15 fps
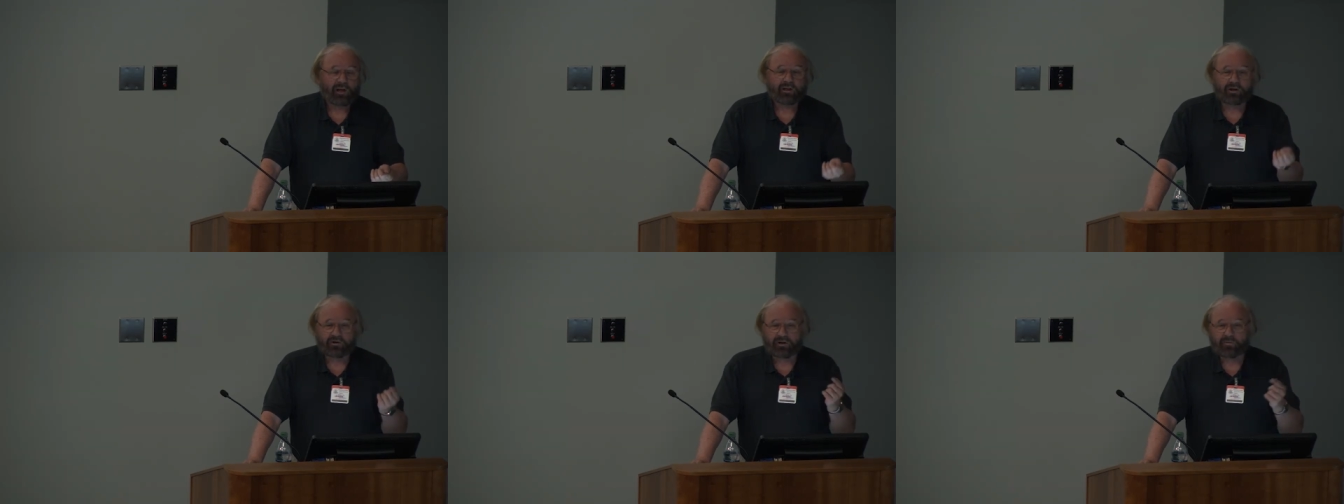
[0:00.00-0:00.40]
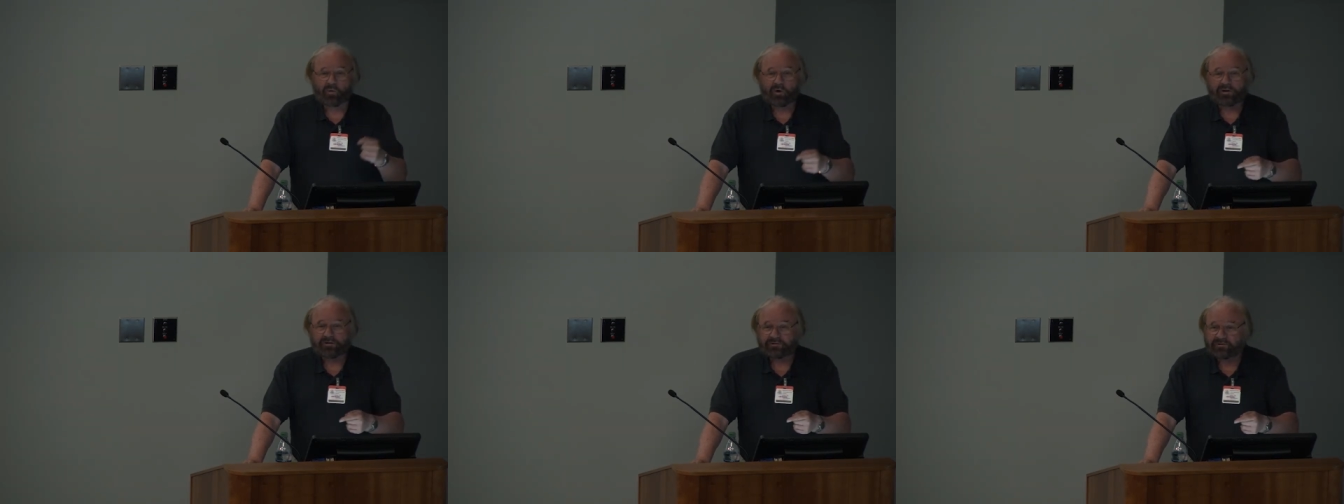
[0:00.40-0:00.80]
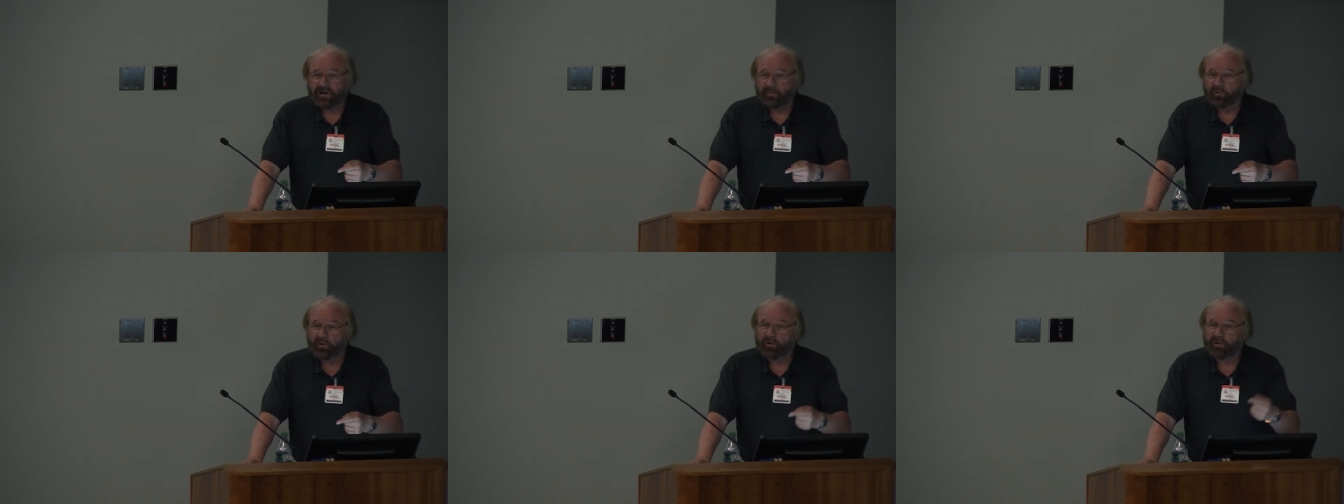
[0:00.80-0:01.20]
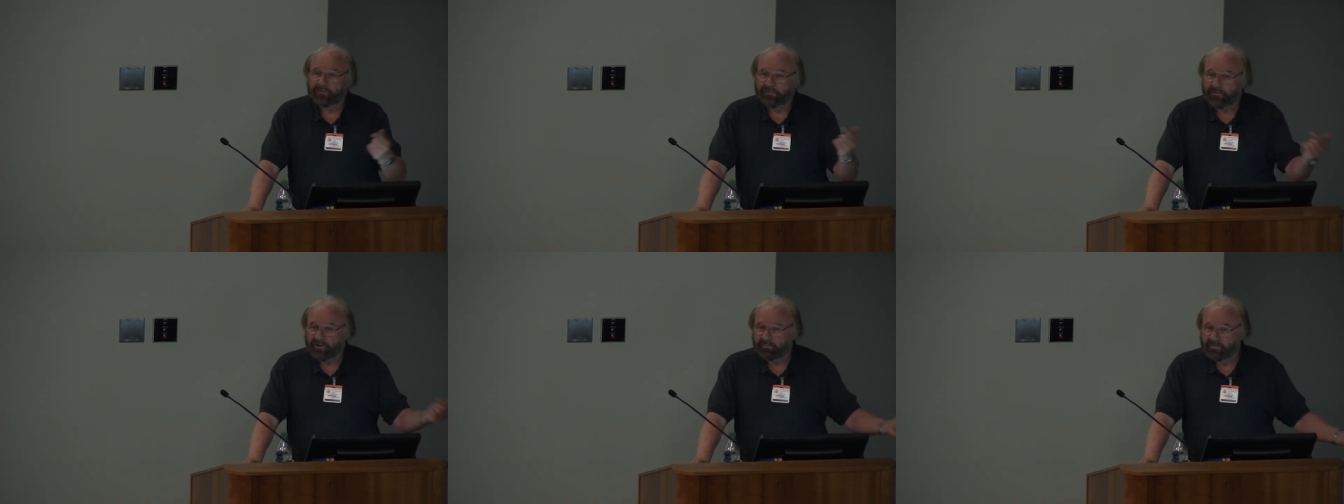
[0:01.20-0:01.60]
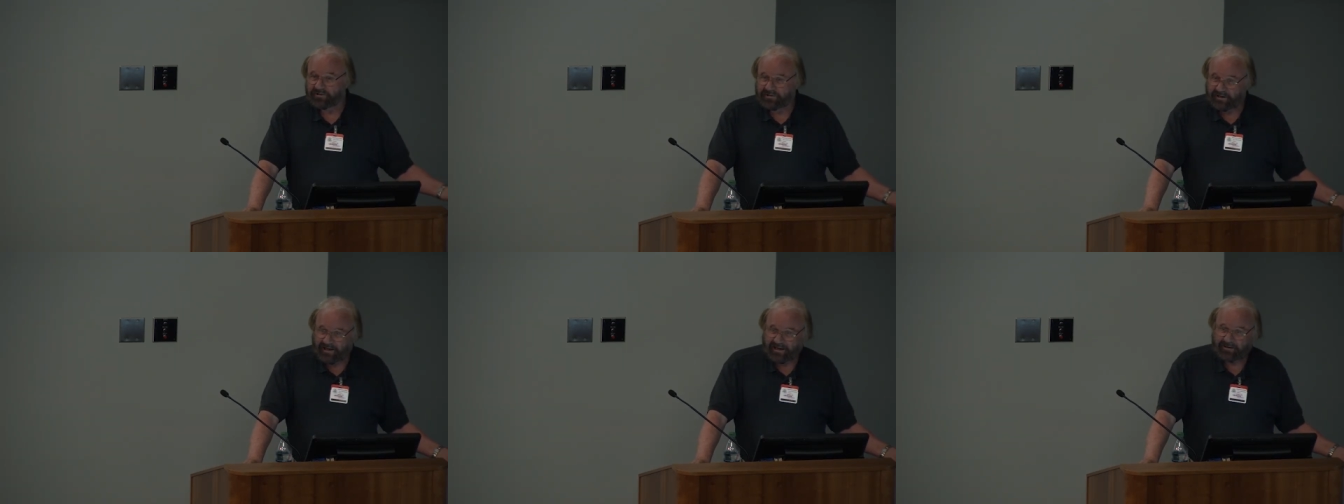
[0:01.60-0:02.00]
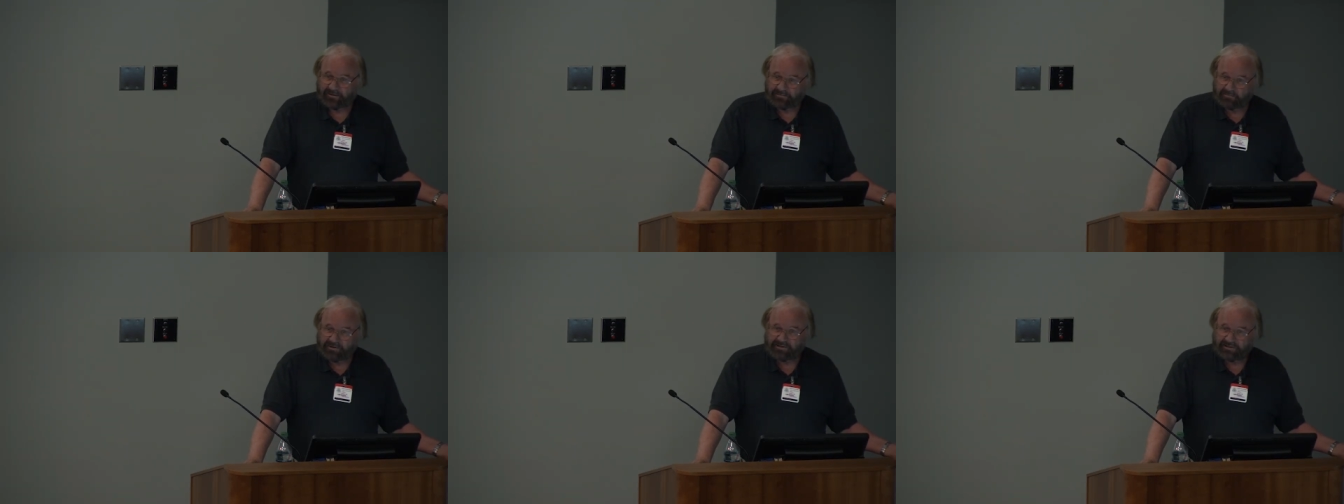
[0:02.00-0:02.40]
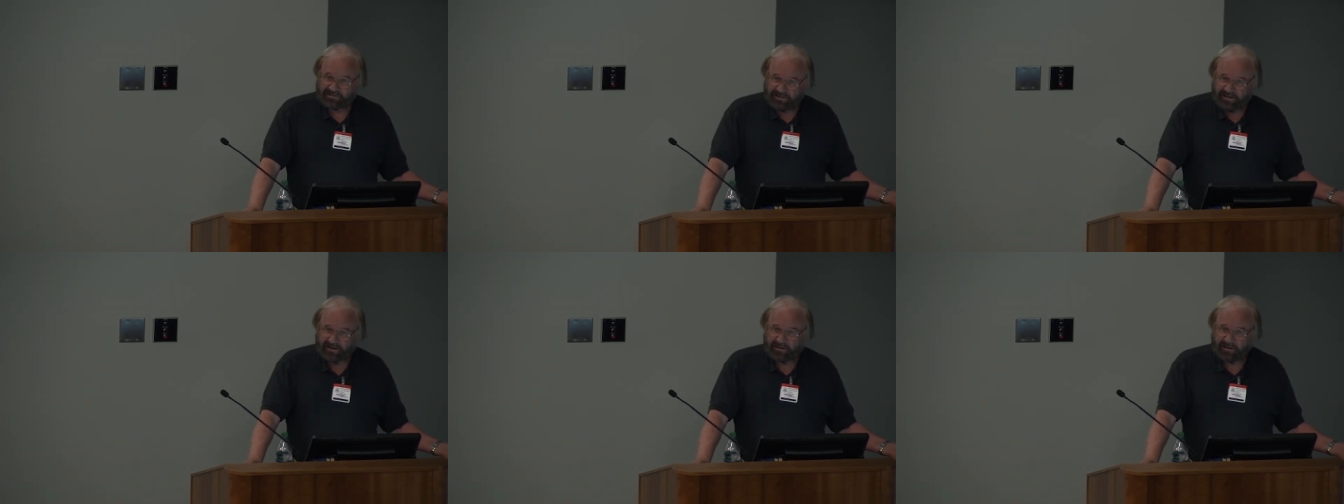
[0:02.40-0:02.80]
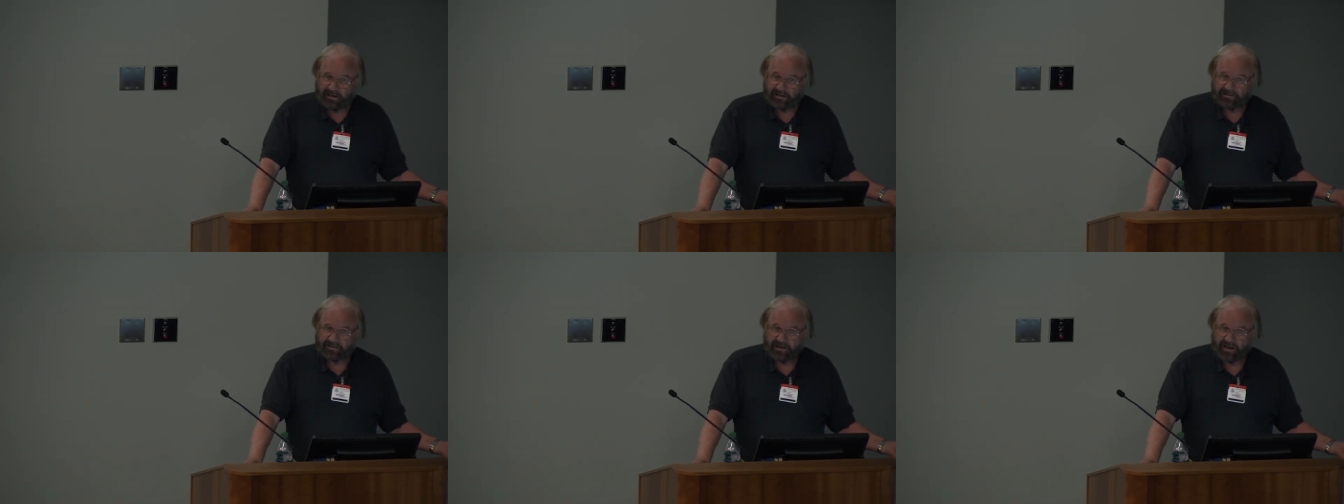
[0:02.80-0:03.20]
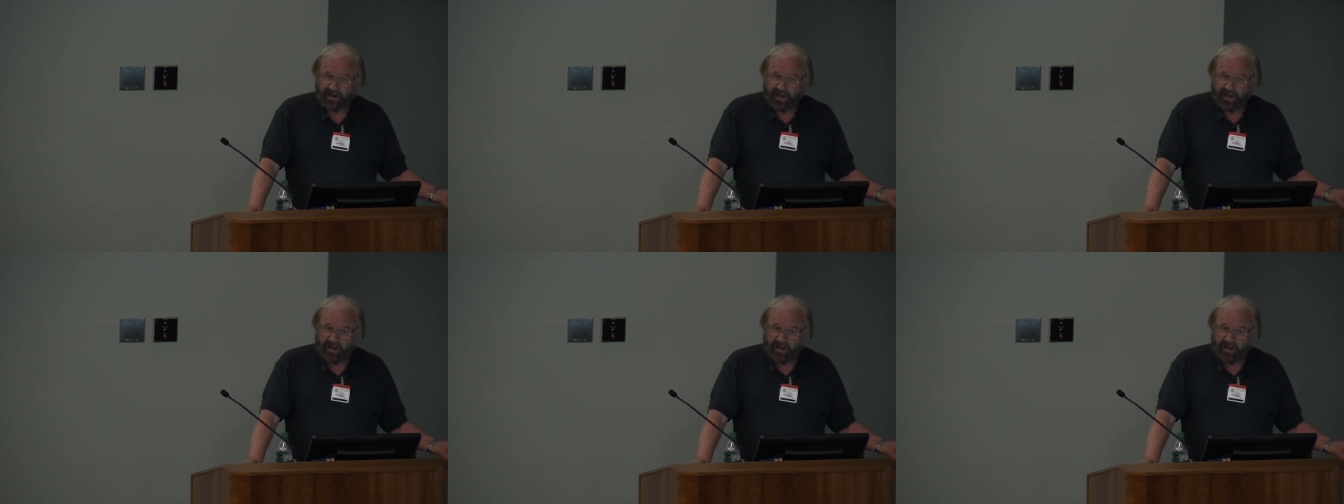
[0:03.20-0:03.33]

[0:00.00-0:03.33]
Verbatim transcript: you're in worse trouble than the, from the missing, head, missing tail light.